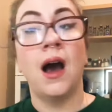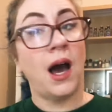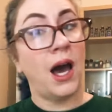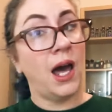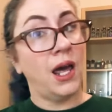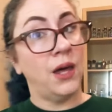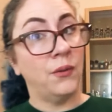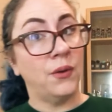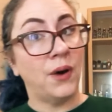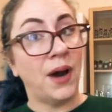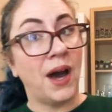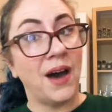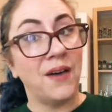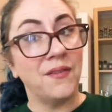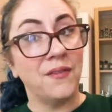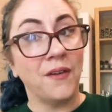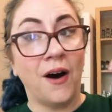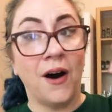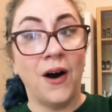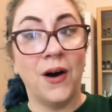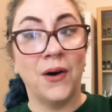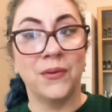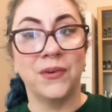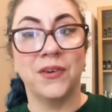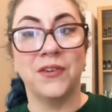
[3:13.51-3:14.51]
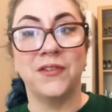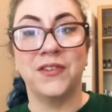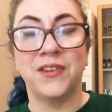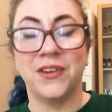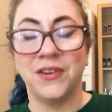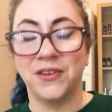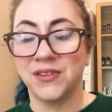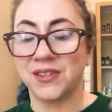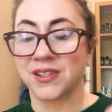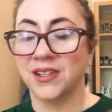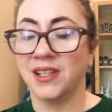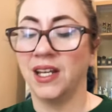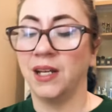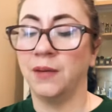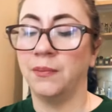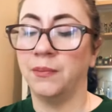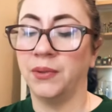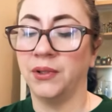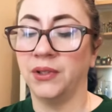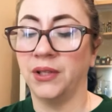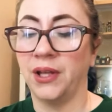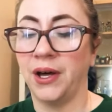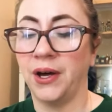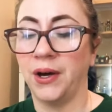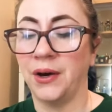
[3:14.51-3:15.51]
I will have all reviews linked
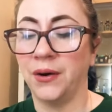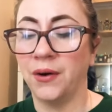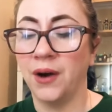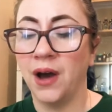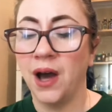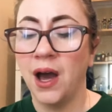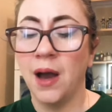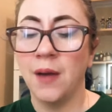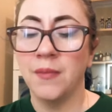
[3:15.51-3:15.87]
below,